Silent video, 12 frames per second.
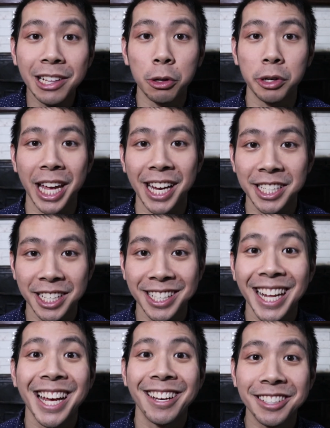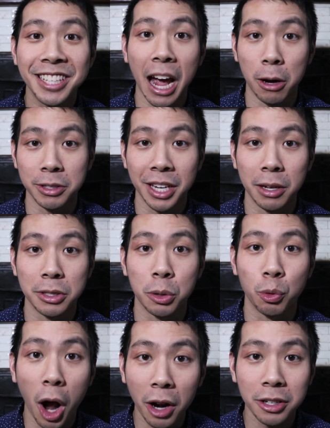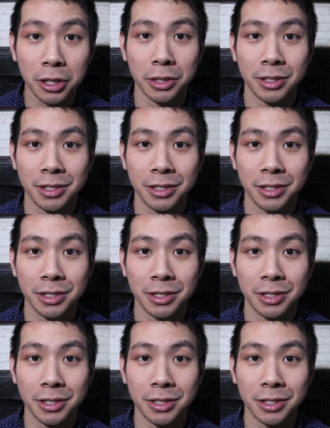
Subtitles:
location in downtown Toronto.